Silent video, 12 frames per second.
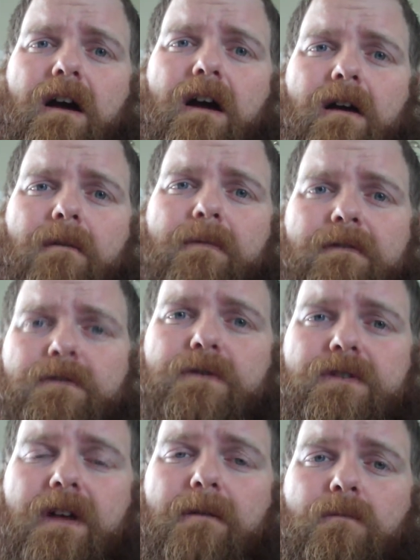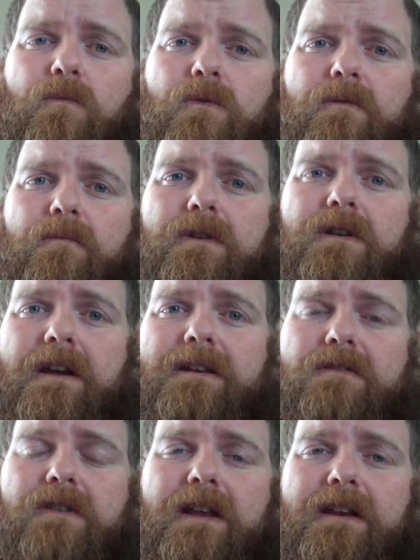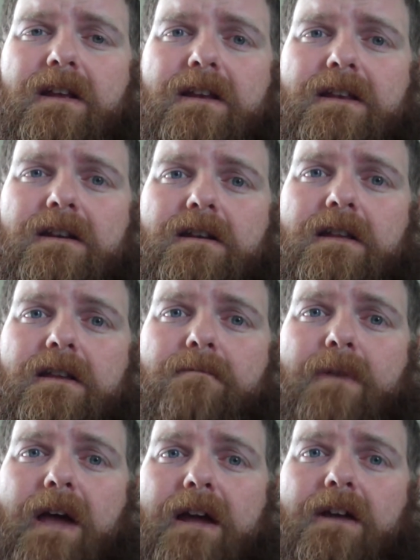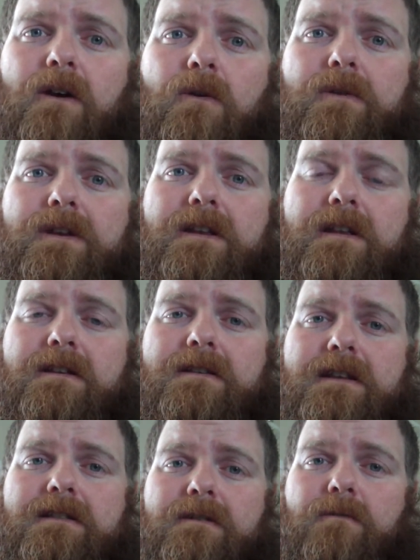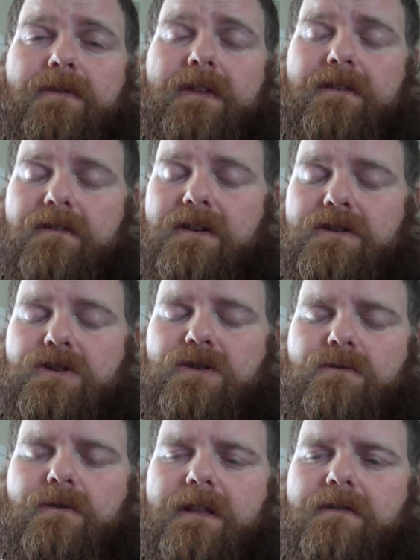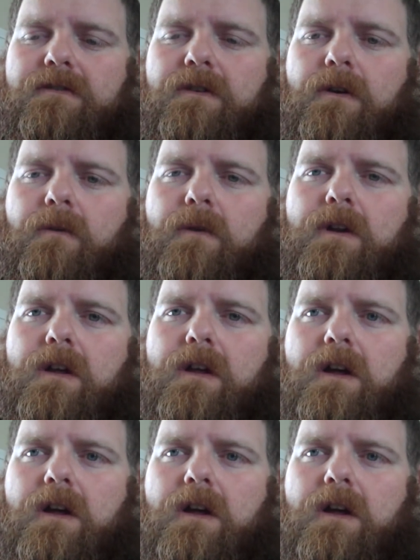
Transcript: the first time when I decided I needed to get back going and dealing with this issue, and so